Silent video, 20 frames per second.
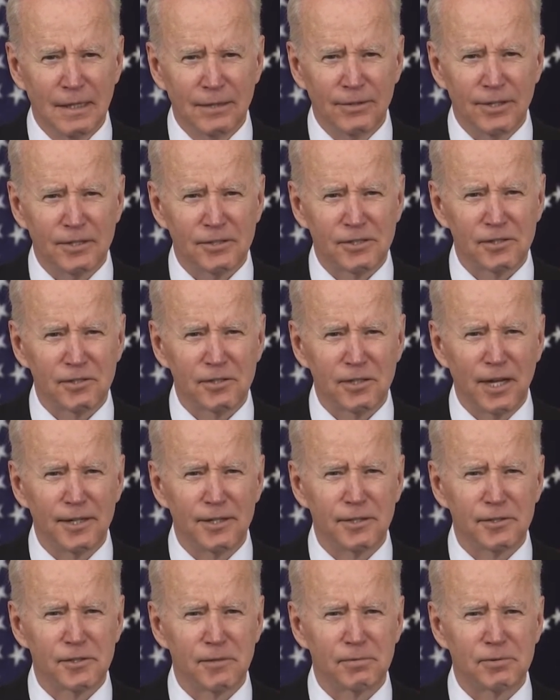This has led
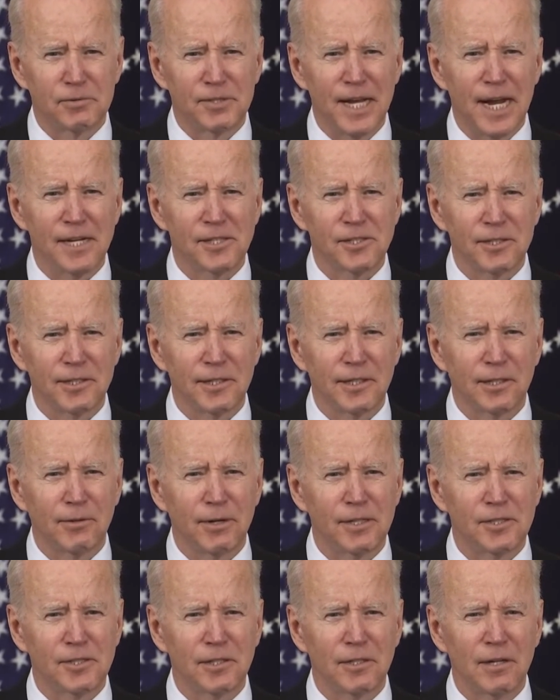to substantial
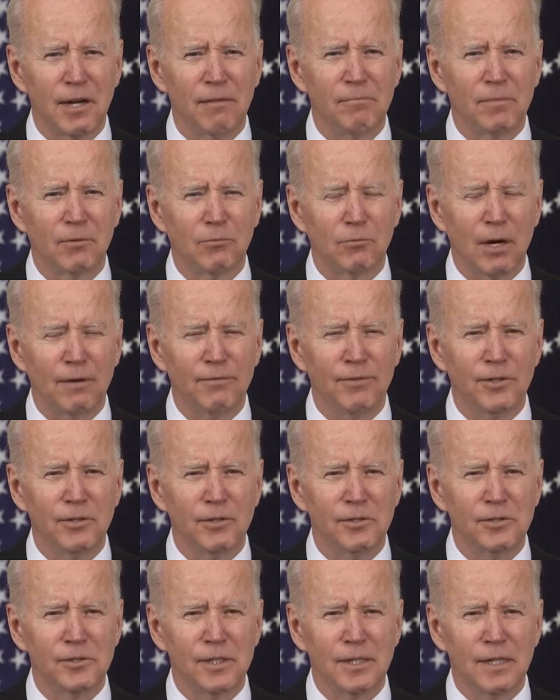increase in government
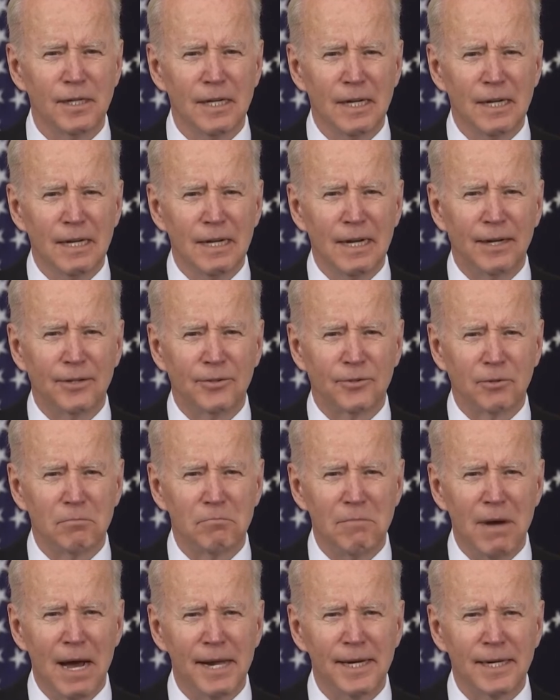revenues and
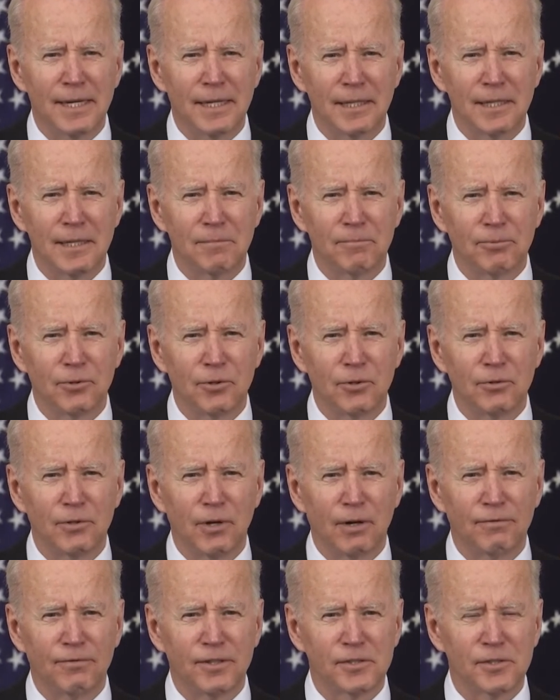dramatically improved
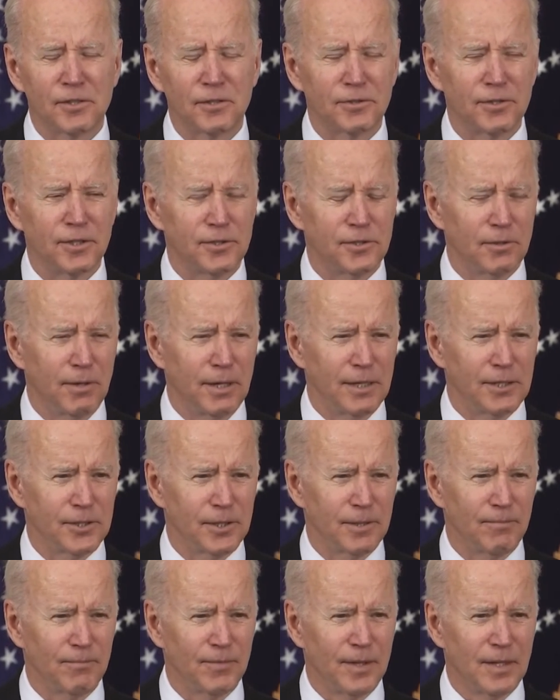our fiscal situation.